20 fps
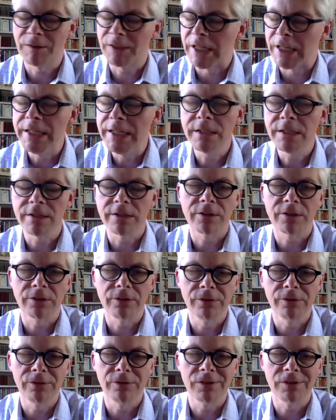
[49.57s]
keen
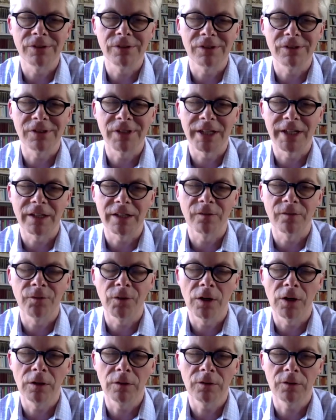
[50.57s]
to take
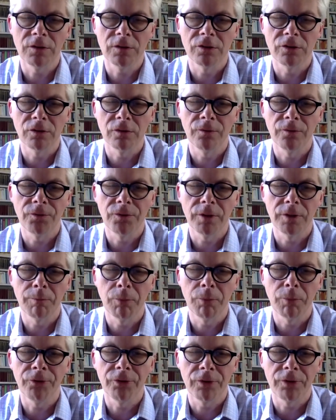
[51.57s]
advantage of the
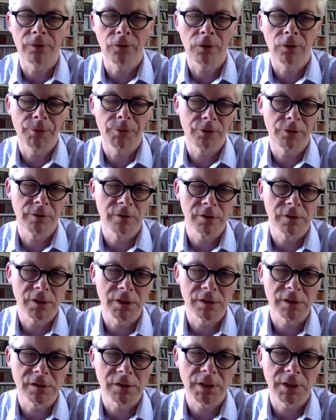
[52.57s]
positive
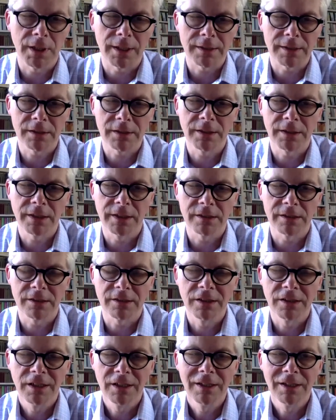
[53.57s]
opportunities that it
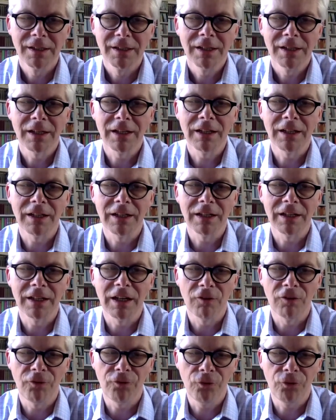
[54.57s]
uh,
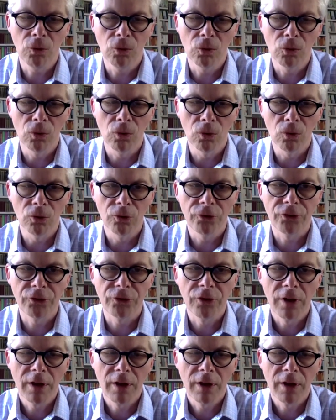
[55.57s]
affords.